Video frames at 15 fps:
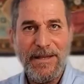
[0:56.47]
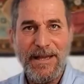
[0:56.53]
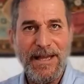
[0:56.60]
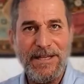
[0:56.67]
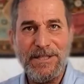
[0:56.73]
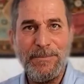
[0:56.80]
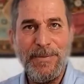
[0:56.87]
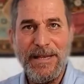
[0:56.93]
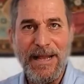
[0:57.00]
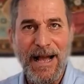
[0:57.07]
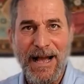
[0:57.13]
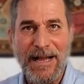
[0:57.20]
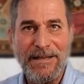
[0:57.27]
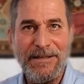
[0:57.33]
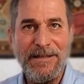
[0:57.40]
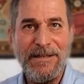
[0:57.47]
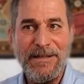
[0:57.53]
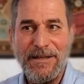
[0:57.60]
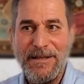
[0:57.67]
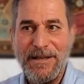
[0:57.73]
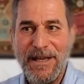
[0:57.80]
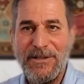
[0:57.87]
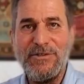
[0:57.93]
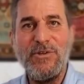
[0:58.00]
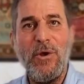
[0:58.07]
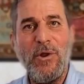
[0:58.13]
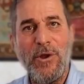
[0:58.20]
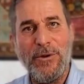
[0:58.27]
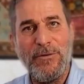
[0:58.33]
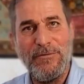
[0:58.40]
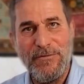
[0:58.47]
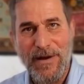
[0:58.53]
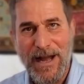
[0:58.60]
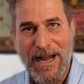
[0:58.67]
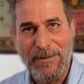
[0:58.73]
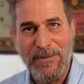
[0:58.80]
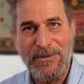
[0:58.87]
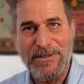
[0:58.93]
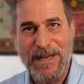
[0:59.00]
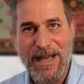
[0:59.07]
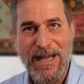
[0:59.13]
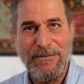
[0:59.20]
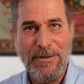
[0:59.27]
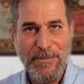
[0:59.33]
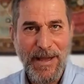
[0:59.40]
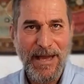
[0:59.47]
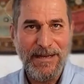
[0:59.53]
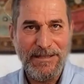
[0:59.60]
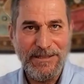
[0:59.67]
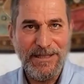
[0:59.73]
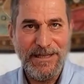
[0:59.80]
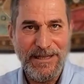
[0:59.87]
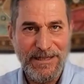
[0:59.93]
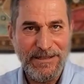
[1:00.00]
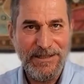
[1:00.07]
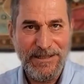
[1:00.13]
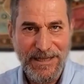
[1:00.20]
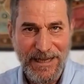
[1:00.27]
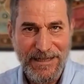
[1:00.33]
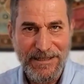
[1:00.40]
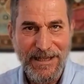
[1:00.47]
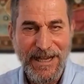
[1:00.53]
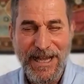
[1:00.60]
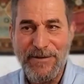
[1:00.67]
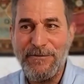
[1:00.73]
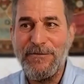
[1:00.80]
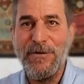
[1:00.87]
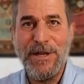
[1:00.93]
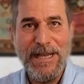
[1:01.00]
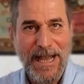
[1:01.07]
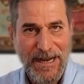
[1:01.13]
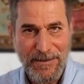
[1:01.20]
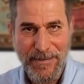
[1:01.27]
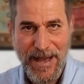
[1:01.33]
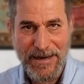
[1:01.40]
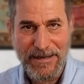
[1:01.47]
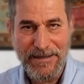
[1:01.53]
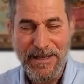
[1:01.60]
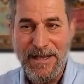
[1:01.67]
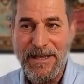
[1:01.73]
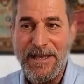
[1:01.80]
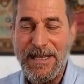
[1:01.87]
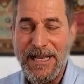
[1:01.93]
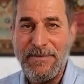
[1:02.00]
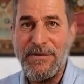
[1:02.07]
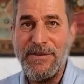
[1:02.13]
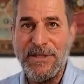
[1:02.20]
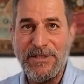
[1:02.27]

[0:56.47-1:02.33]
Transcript: it's no longer viable to have a Palestinian state. Forget about it. Even the